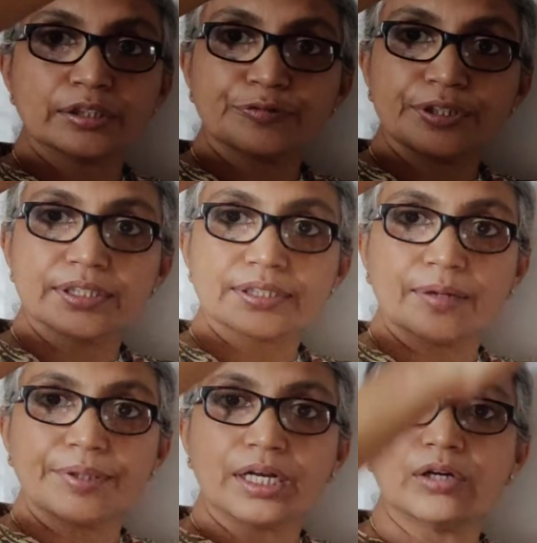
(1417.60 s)
magnetic field is
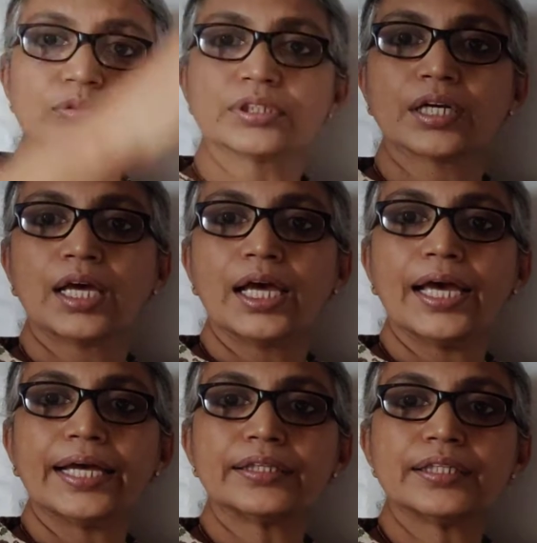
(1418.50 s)
coming out,
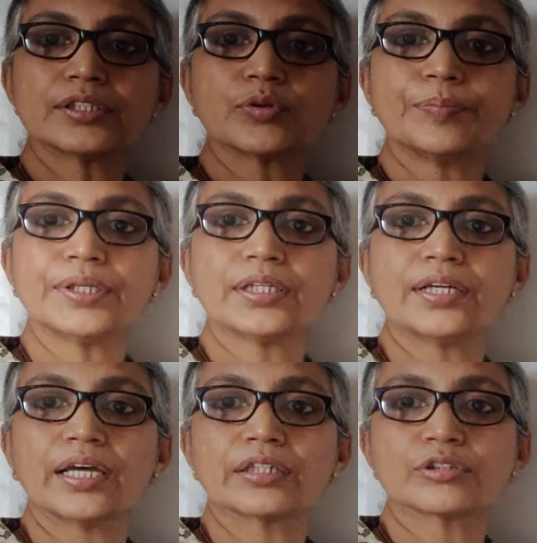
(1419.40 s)
and this will be
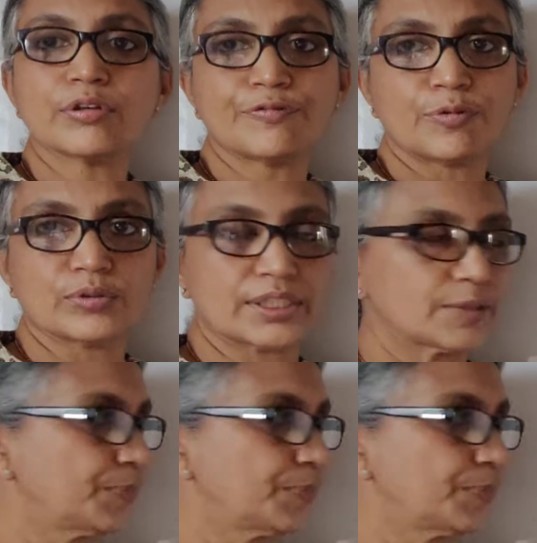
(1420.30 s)
the direction of force